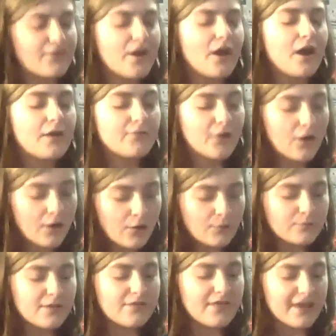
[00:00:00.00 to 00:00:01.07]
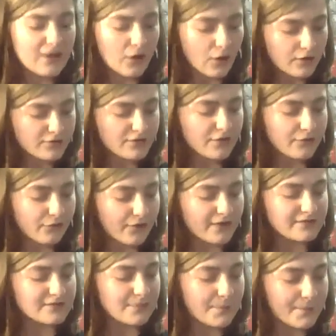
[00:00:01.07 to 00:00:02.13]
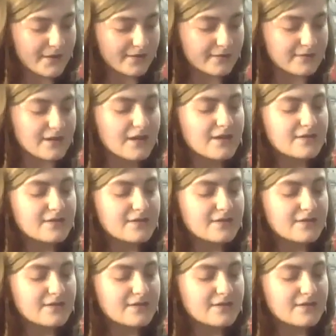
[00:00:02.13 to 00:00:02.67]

of a home that they aren't afraid to build.